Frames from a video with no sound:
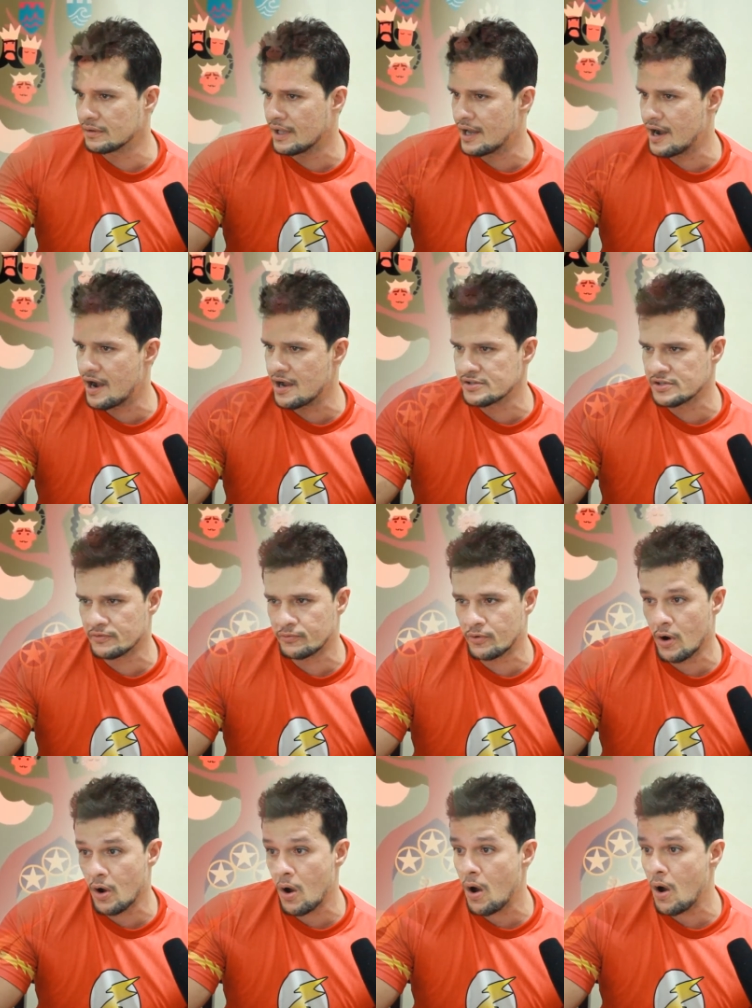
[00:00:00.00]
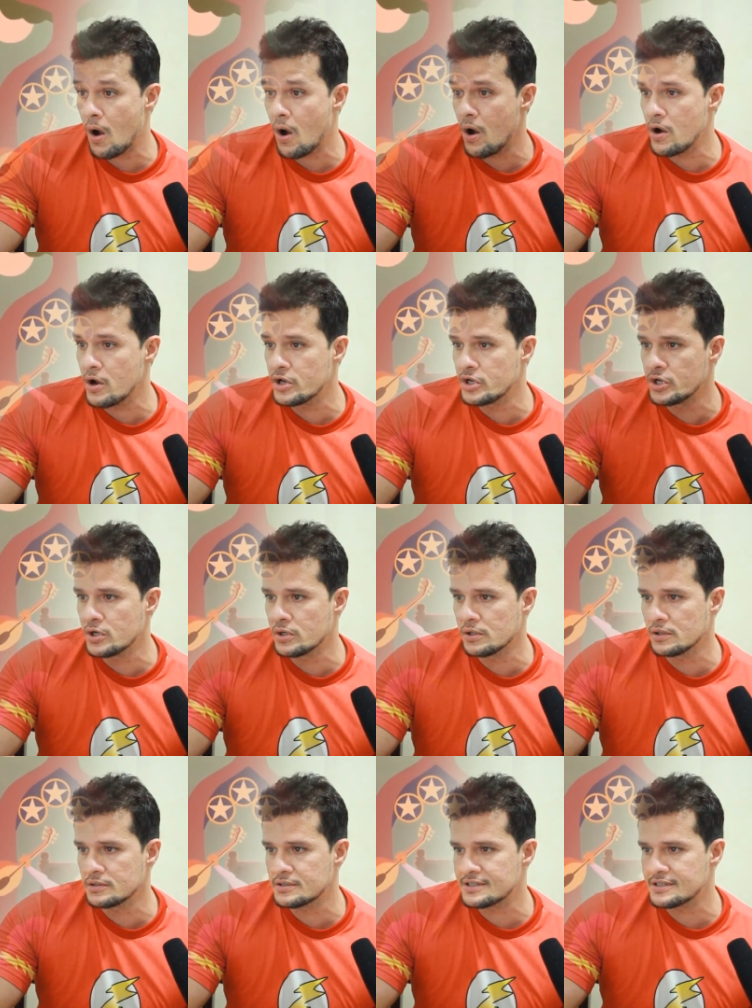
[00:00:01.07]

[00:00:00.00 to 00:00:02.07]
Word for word: lines of royalty